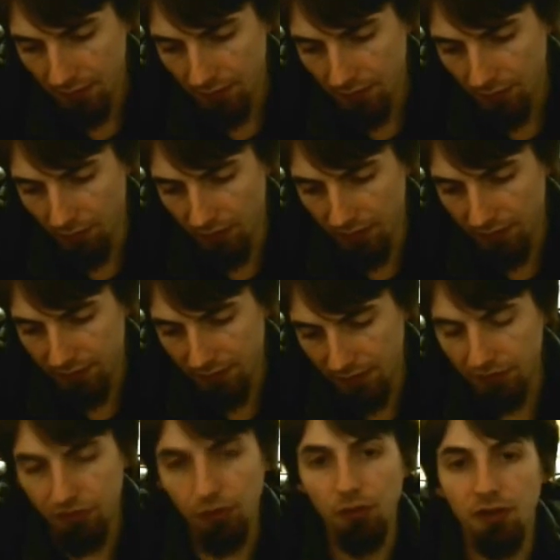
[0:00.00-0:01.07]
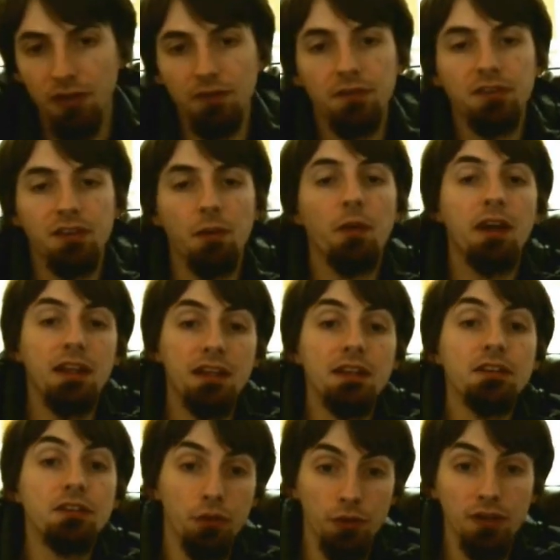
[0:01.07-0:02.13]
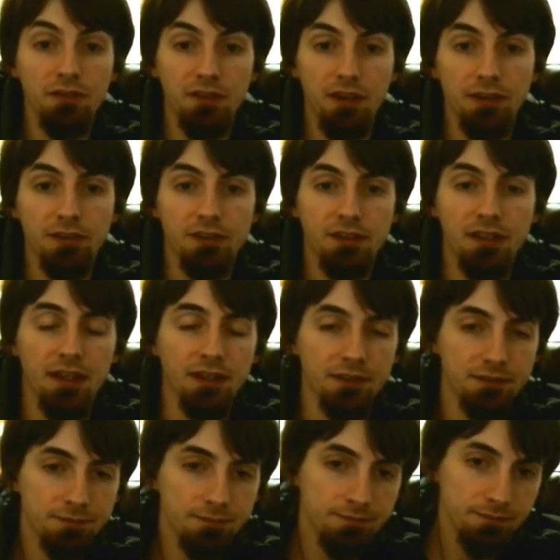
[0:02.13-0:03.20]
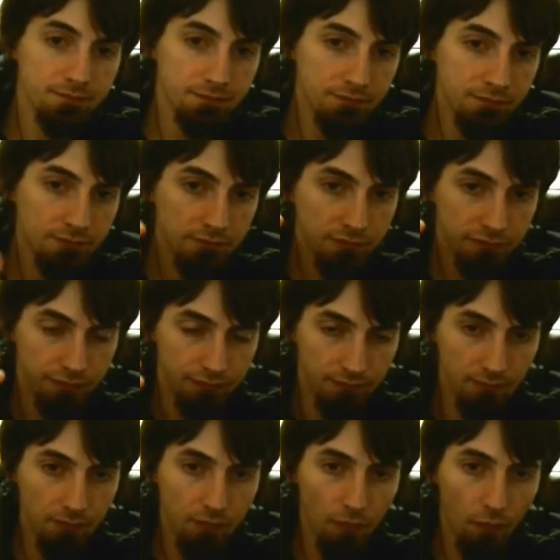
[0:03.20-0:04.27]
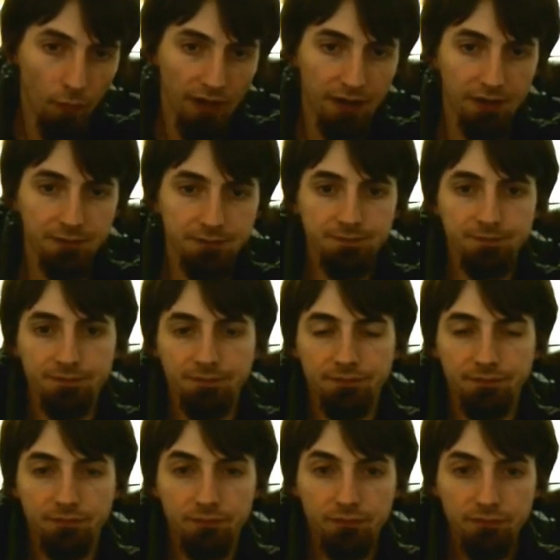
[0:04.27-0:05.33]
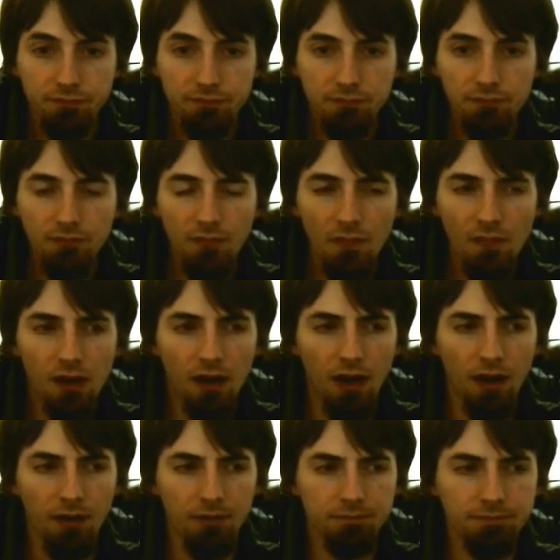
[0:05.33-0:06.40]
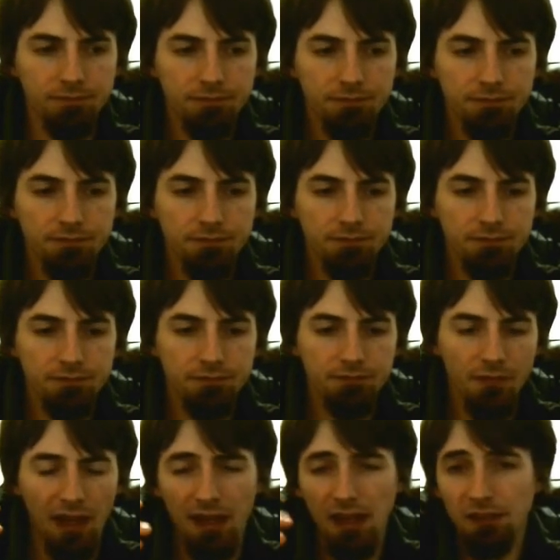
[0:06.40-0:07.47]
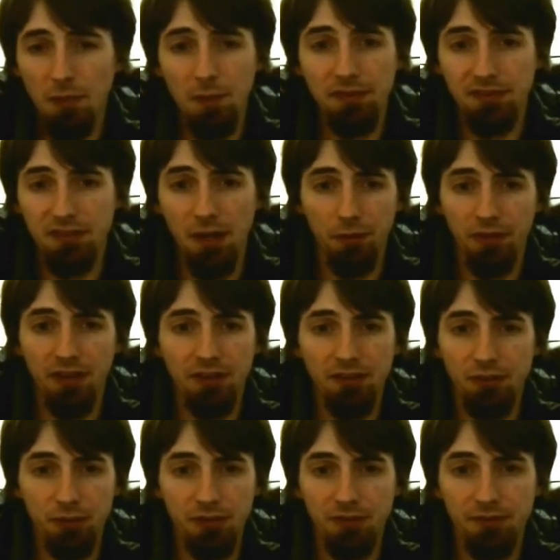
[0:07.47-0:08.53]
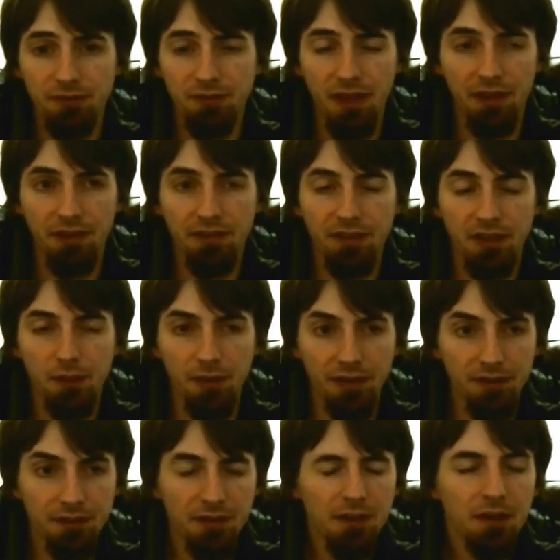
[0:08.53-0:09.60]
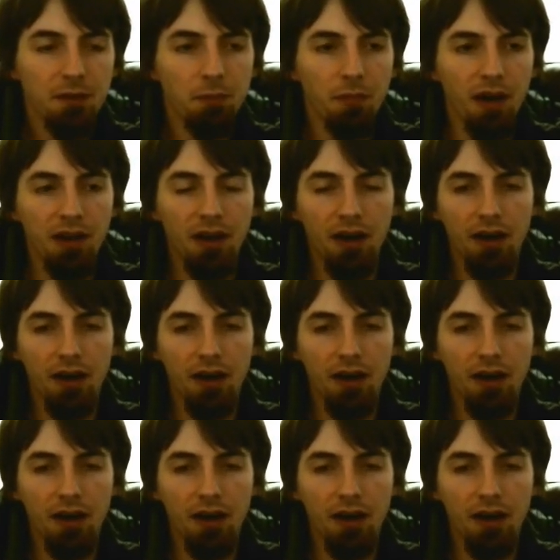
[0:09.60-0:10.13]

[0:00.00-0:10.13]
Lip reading: When it's intuitive, somewhat intuitive to understand, where, I guess maybe it's not really that intuitive now that I think about it, but,